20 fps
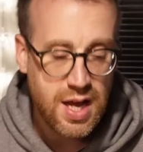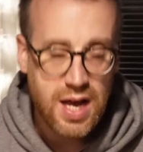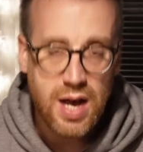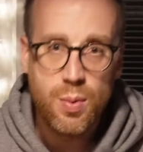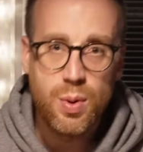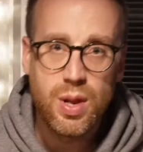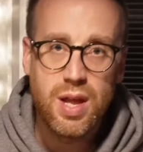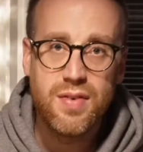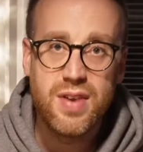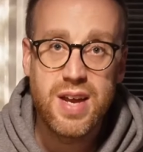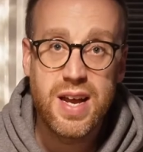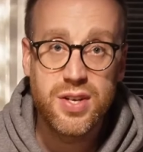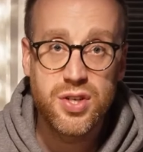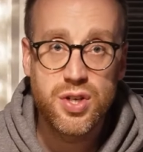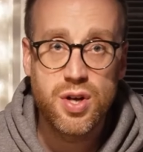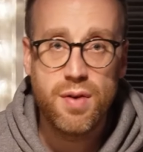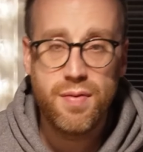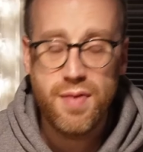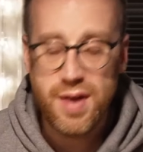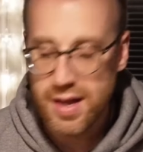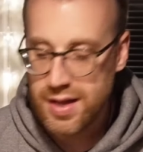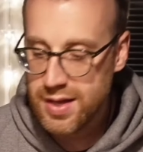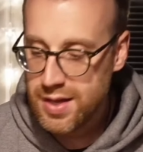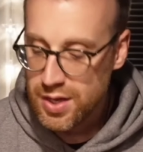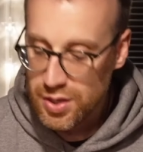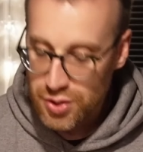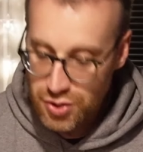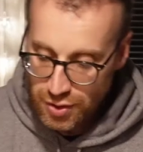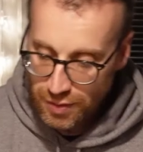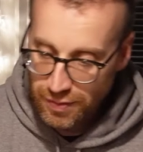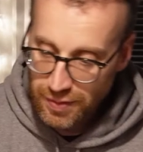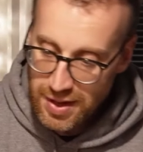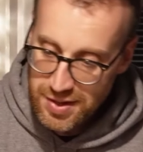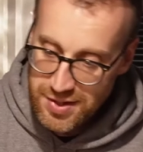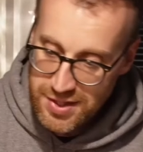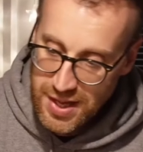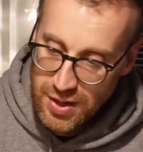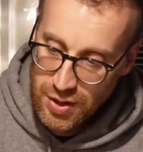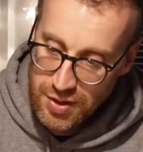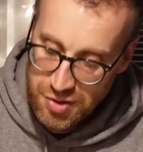and we'll have a nice coffee. So let's
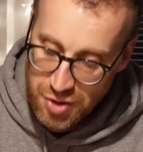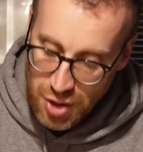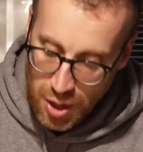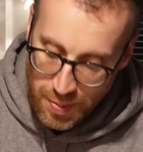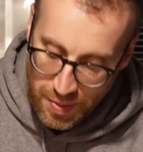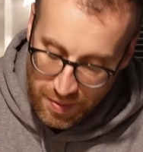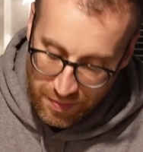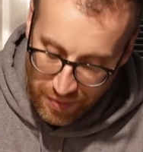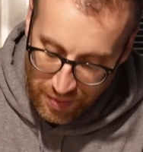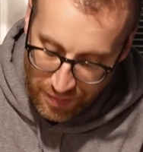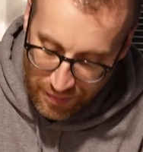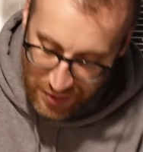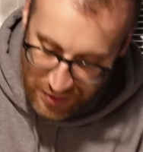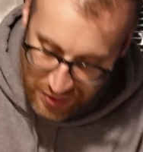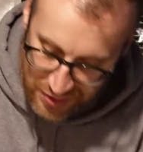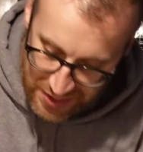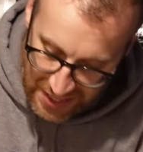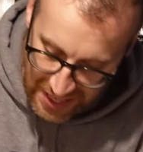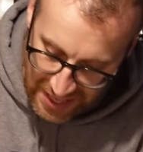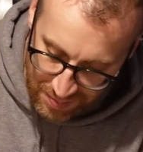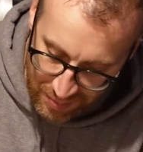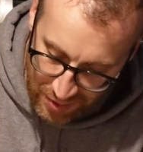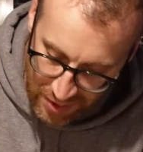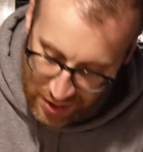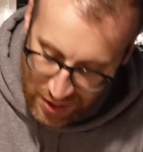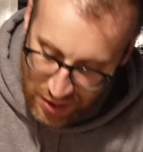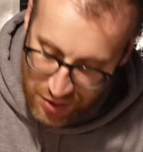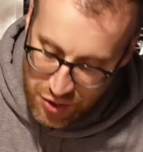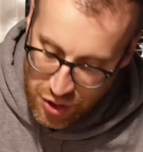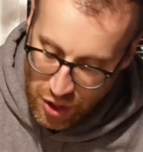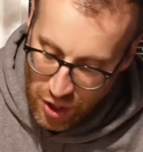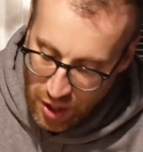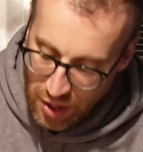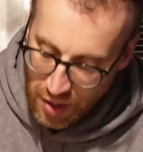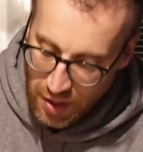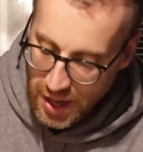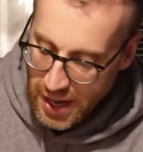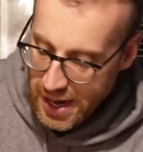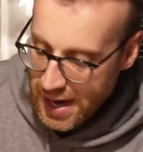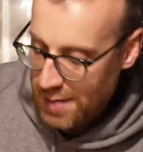get this open for the first time. So
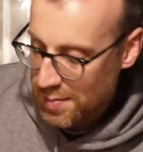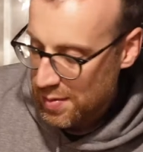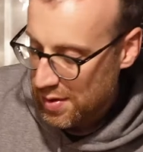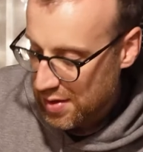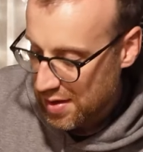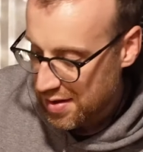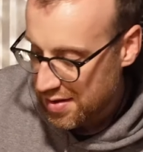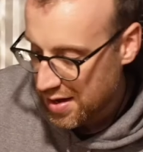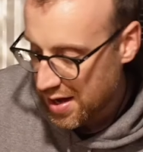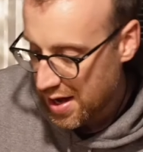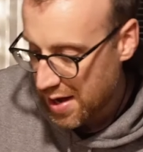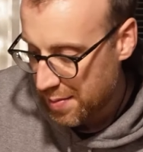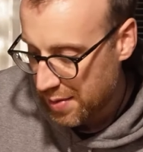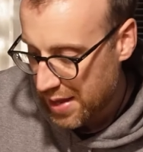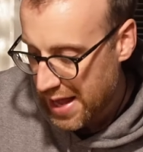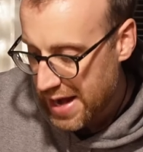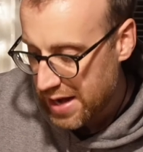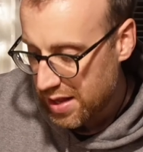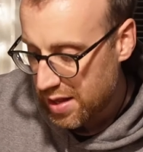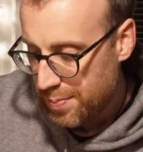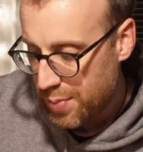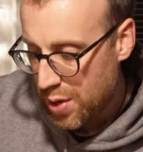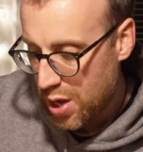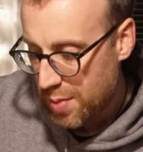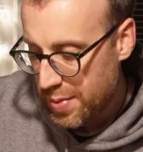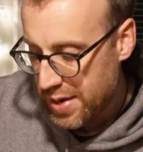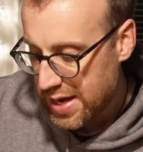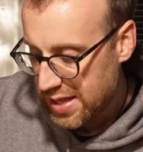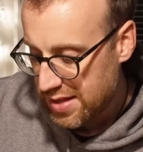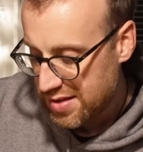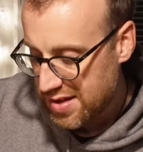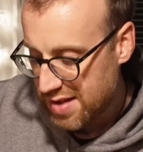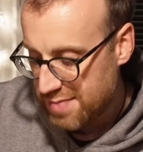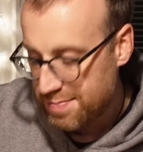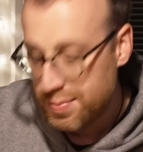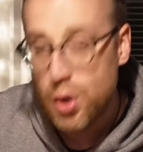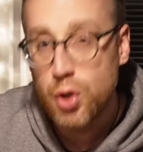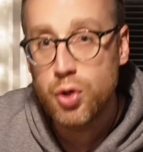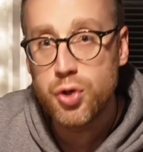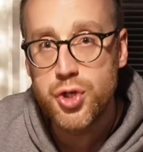there's a line at the bottom here that says
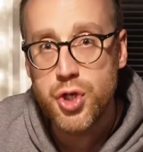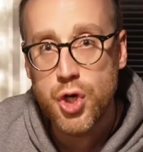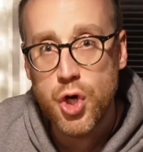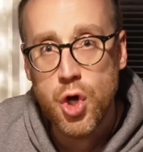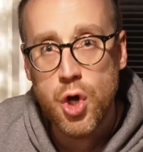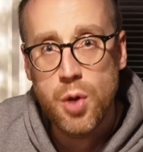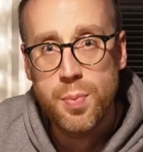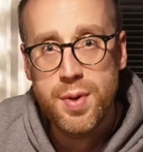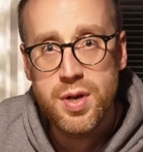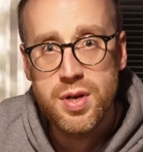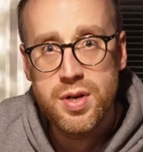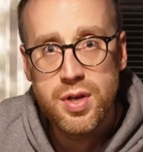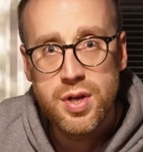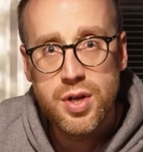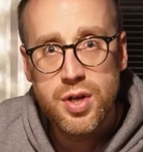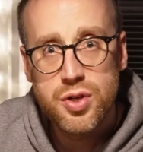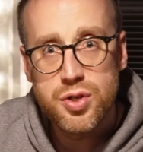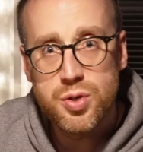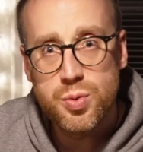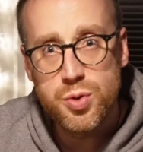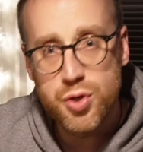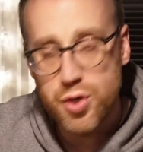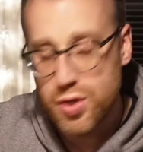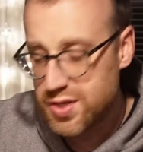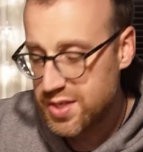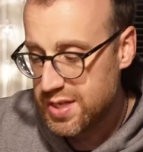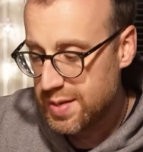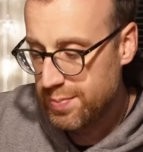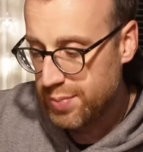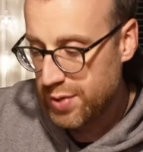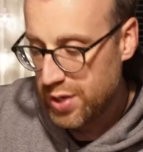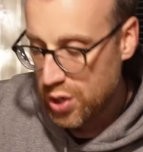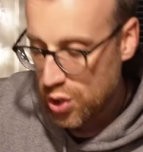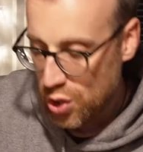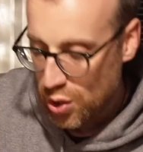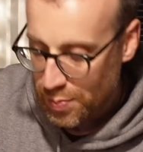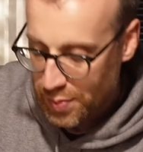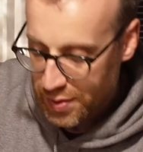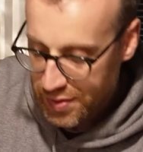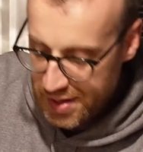pull to open. So we're just going to simply
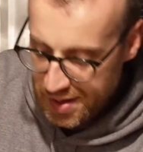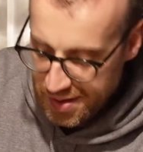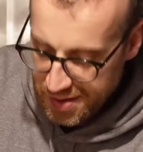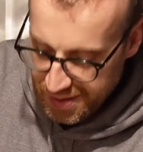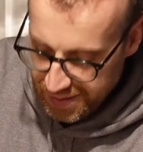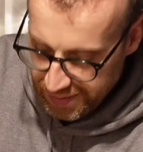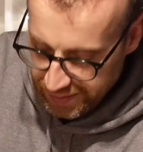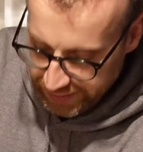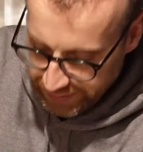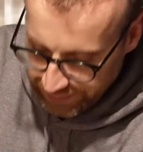open this.